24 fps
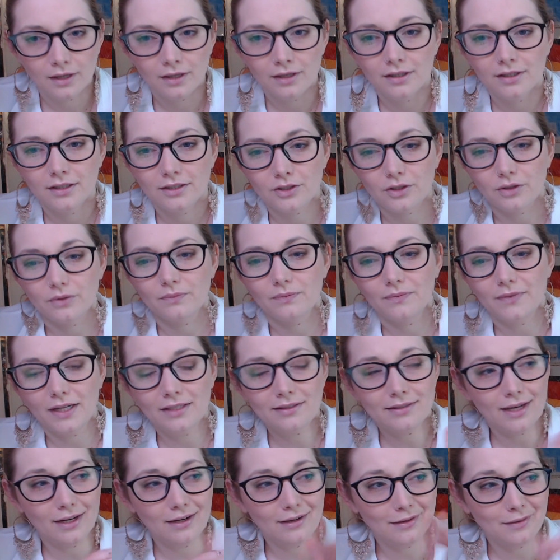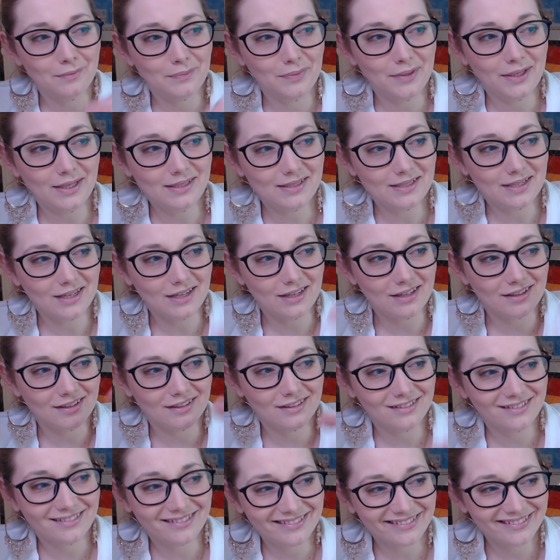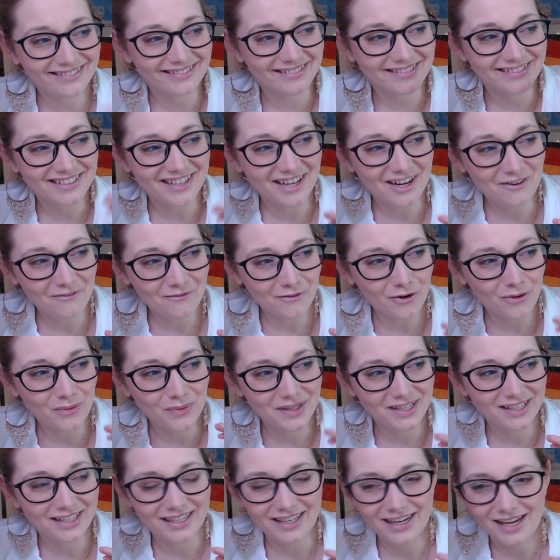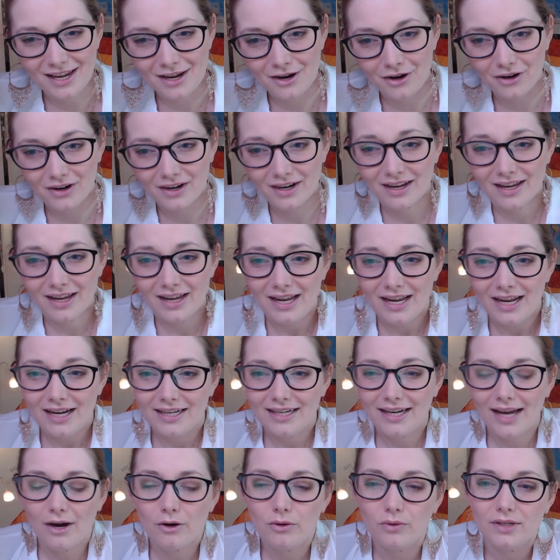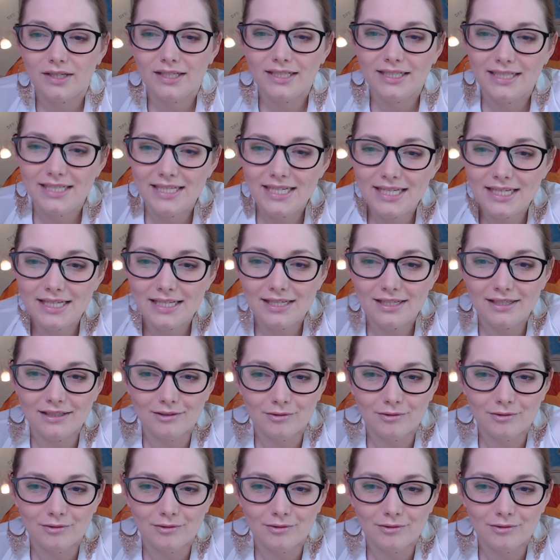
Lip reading: So that's kind of the basic info we need here. Now, nie,